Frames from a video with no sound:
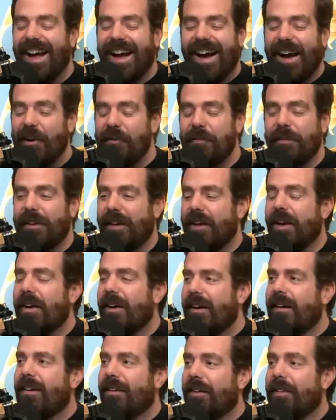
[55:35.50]
I would be like,
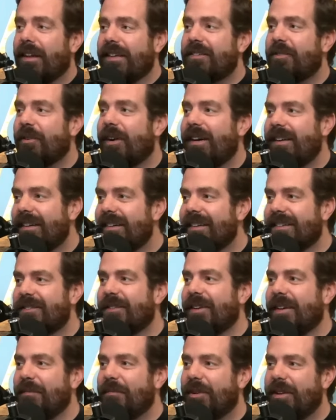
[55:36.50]
"No, that's great, that's
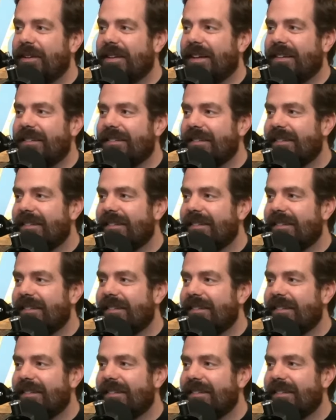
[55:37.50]
great. Put it down."